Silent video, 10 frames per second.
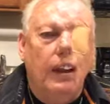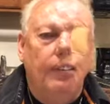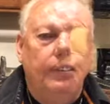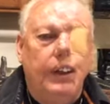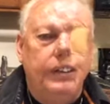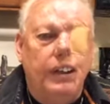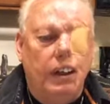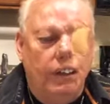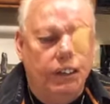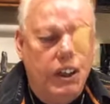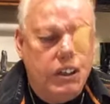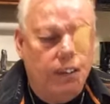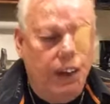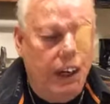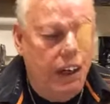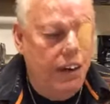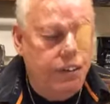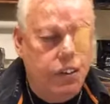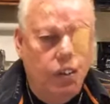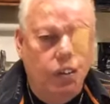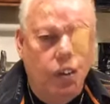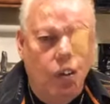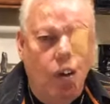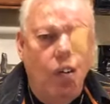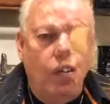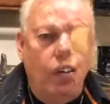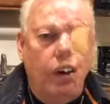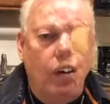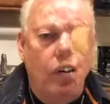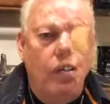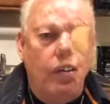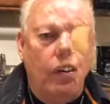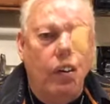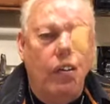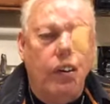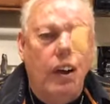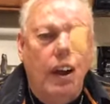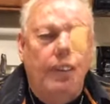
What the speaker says: but this will be enough to go over and over and over.